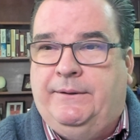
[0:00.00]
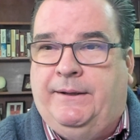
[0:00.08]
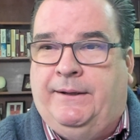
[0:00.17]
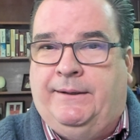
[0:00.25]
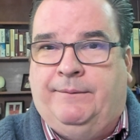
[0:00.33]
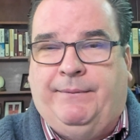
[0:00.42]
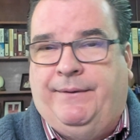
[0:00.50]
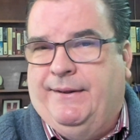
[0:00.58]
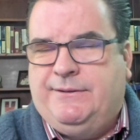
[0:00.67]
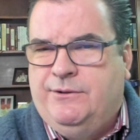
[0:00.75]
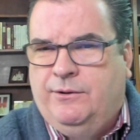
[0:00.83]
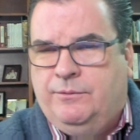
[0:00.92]
And
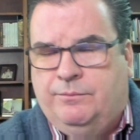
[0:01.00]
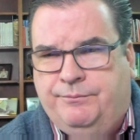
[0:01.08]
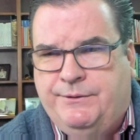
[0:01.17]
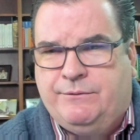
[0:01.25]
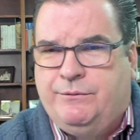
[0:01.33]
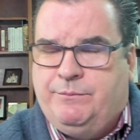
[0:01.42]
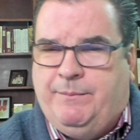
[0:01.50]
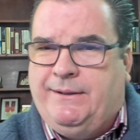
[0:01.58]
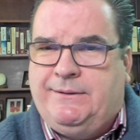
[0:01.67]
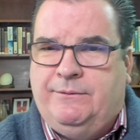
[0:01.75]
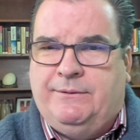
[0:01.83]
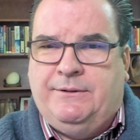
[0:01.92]
that's no
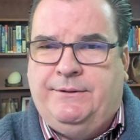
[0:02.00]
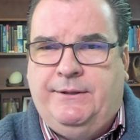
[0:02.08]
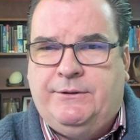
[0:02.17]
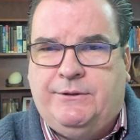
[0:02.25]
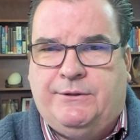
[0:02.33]
disrespect to Indigenous